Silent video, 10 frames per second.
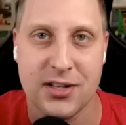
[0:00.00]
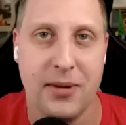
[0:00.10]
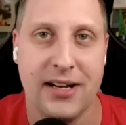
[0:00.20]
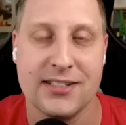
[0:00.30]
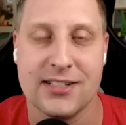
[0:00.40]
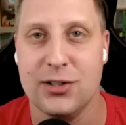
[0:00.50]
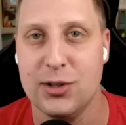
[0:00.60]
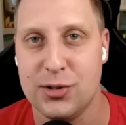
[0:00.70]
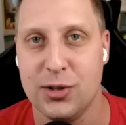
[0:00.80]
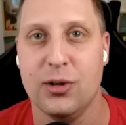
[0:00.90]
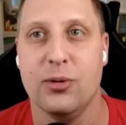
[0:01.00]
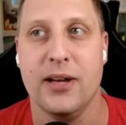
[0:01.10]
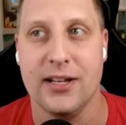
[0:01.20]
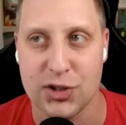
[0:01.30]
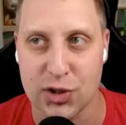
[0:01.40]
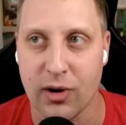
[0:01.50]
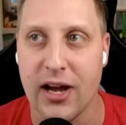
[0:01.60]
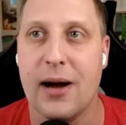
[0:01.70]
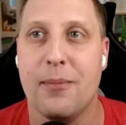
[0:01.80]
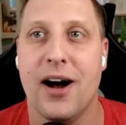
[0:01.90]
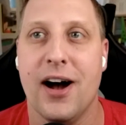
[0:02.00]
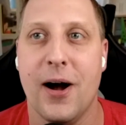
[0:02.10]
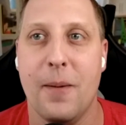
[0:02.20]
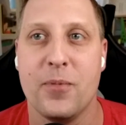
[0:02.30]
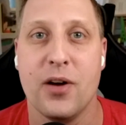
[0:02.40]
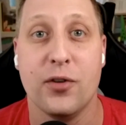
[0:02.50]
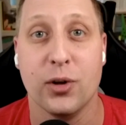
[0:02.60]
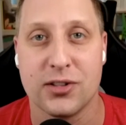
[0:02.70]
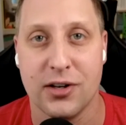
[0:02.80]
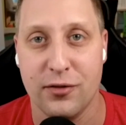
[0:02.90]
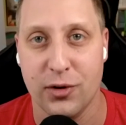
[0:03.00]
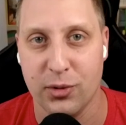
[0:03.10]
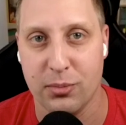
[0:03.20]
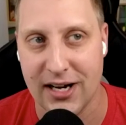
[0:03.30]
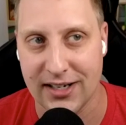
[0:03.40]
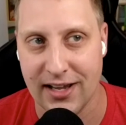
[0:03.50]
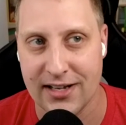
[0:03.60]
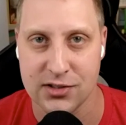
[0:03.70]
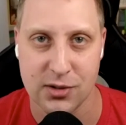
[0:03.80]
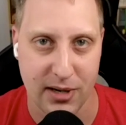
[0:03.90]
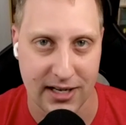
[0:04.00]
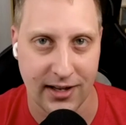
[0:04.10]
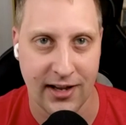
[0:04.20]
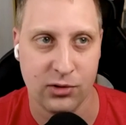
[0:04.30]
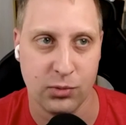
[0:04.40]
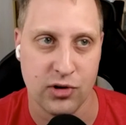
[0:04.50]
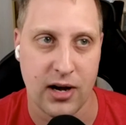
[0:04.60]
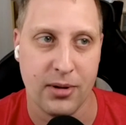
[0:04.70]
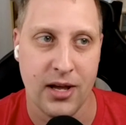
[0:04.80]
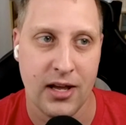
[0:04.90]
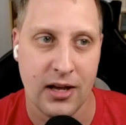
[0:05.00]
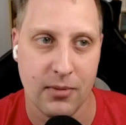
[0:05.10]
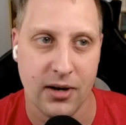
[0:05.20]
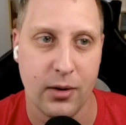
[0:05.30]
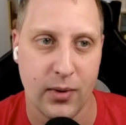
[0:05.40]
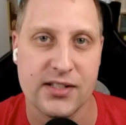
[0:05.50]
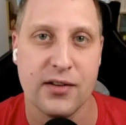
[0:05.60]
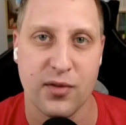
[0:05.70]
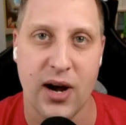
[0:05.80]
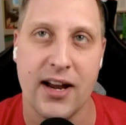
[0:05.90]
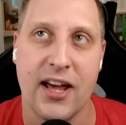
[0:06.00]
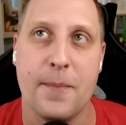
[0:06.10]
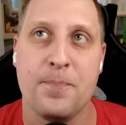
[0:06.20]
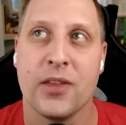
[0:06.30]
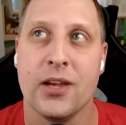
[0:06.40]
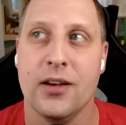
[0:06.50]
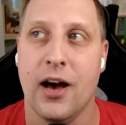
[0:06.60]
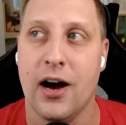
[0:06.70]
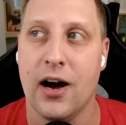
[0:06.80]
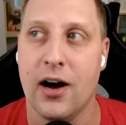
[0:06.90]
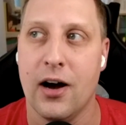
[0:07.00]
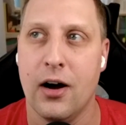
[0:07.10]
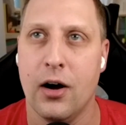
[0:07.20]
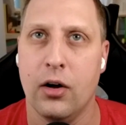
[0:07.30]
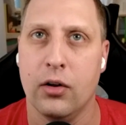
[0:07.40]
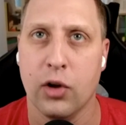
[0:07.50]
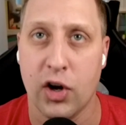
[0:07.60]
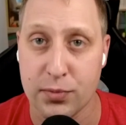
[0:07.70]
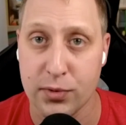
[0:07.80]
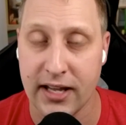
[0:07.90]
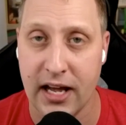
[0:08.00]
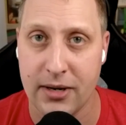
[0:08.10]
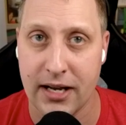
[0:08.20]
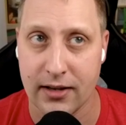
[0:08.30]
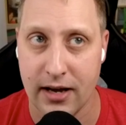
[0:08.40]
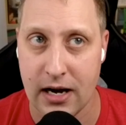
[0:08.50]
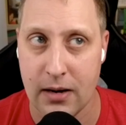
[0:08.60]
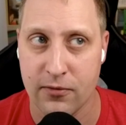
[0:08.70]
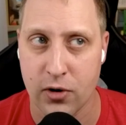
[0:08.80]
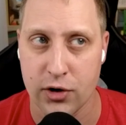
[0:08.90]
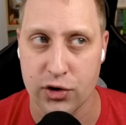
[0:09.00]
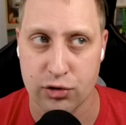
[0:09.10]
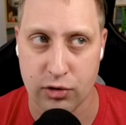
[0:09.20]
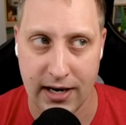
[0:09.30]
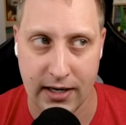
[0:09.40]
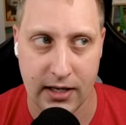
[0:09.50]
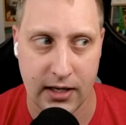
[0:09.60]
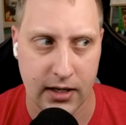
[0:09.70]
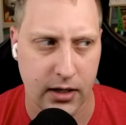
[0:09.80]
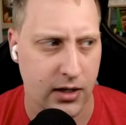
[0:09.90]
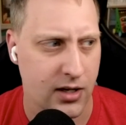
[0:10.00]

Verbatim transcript: Maintenance on YouTube, Instagram, um, Fullerton Unfiltered podcast is a podcast we drop Monday, Wednesday, Friday, uh, lawntrepreneuracademy.com for our training.